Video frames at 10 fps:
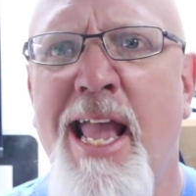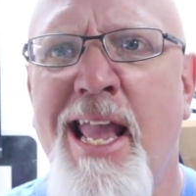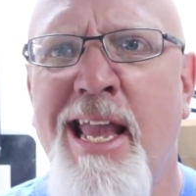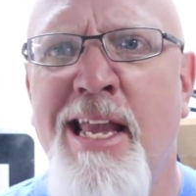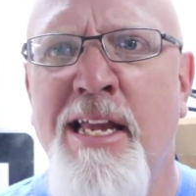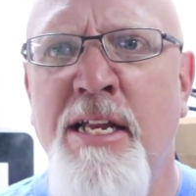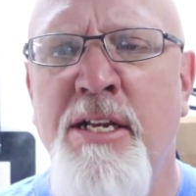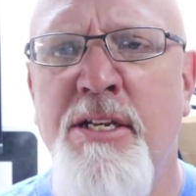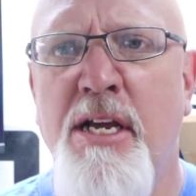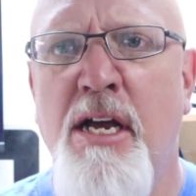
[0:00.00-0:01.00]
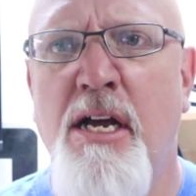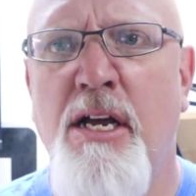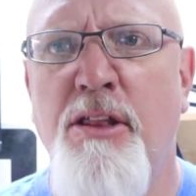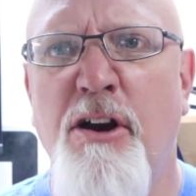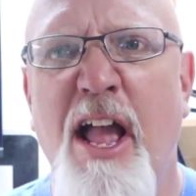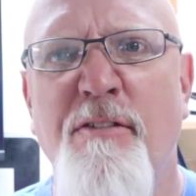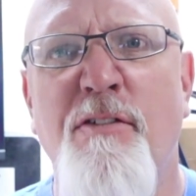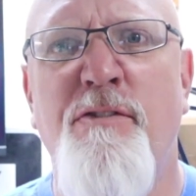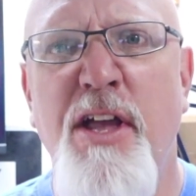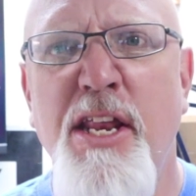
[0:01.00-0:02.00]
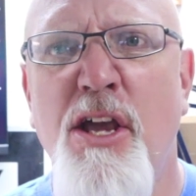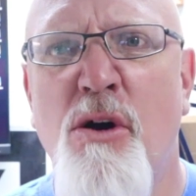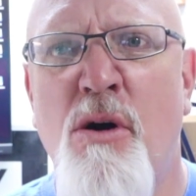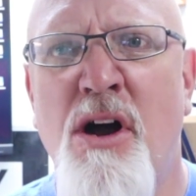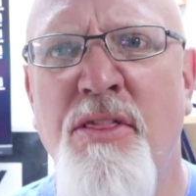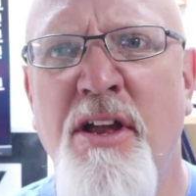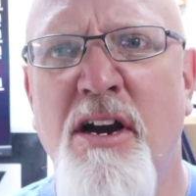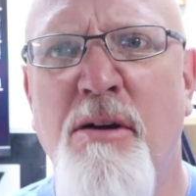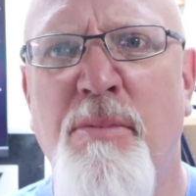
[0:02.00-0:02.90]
And there you have a video on there,